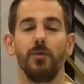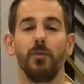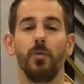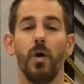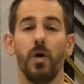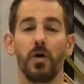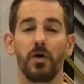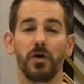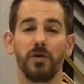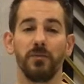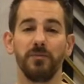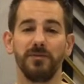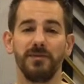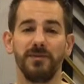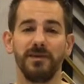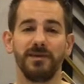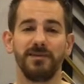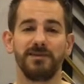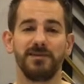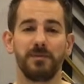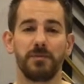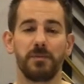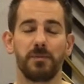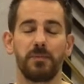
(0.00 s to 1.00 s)
Welcome to the
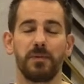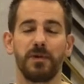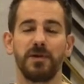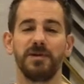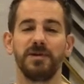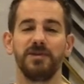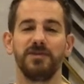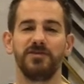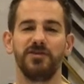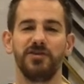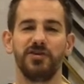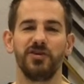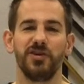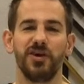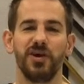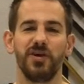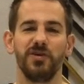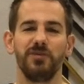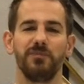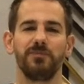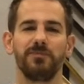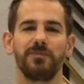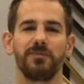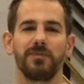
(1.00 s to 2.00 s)
Exhibit Printing
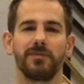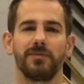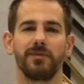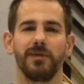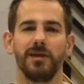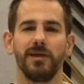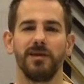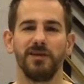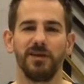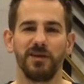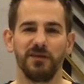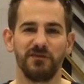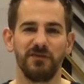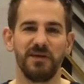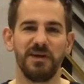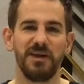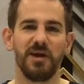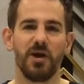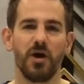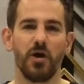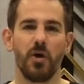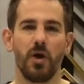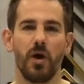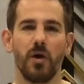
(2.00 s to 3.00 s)
Studio. In this
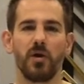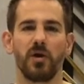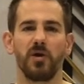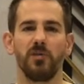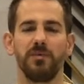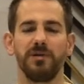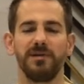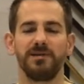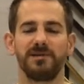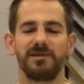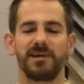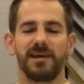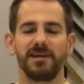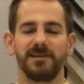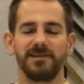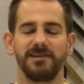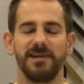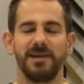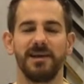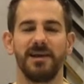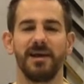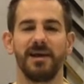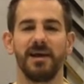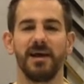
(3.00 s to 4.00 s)
video I'm going to be
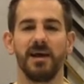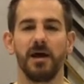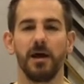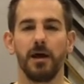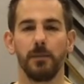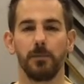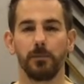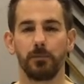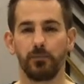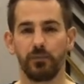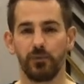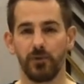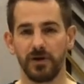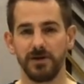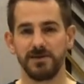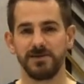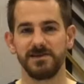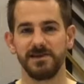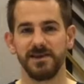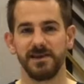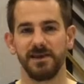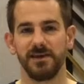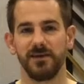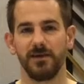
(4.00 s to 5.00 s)
discussing
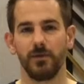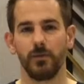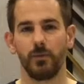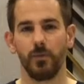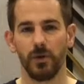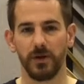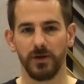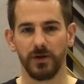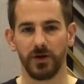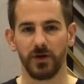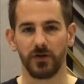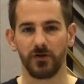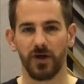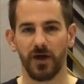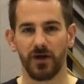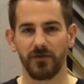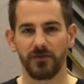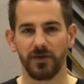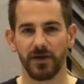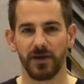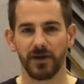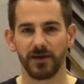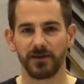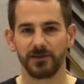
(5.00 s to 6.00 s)
printed window
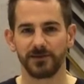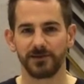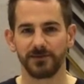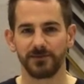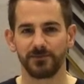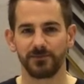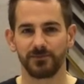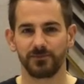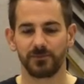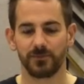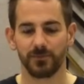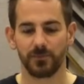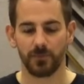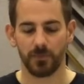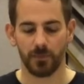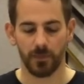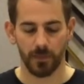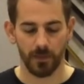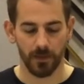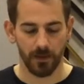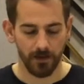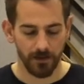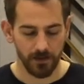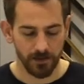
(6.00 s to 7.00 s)
graphics.
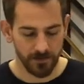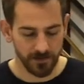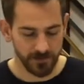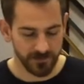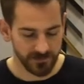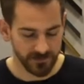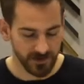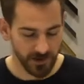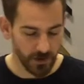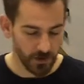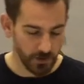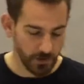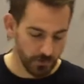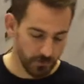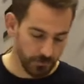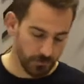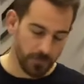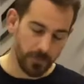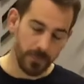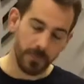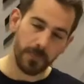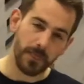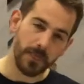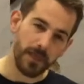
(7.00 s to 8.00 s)
So
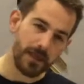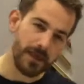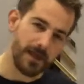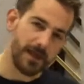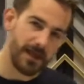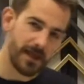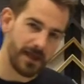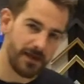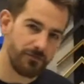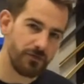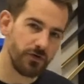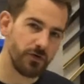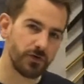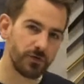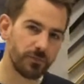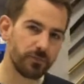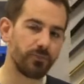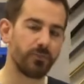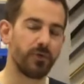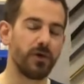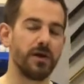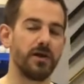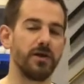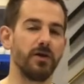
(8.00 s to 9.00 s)
if you were to
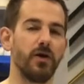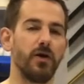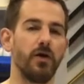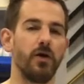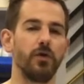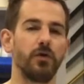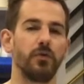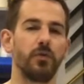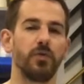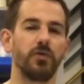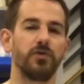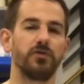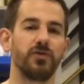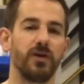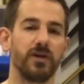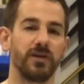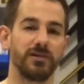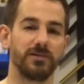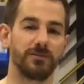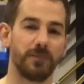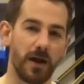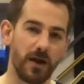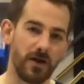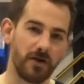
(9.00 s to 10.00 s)
print onto a
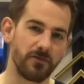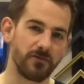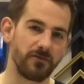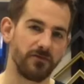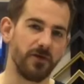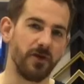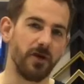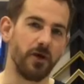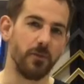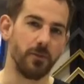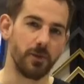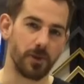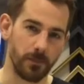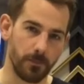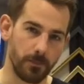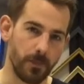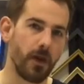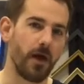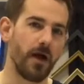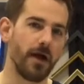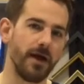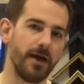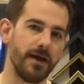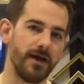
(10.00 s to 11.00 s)
transparent film and
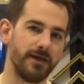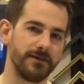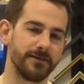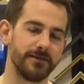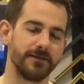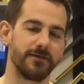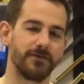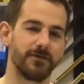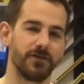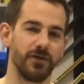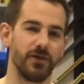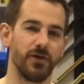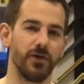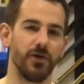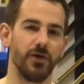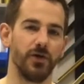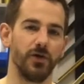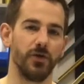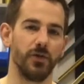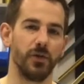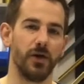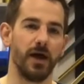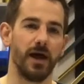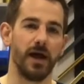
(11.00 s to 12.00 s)
apply it
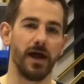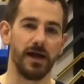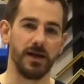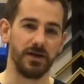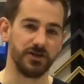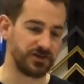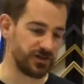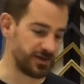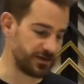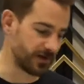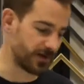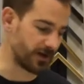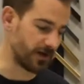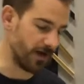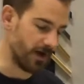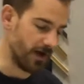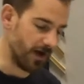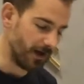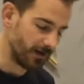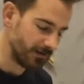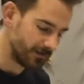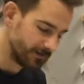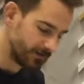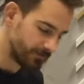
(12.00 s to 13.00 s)
to a sheet of
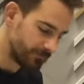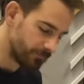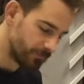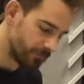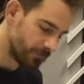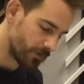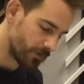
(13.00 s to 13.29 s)
glass,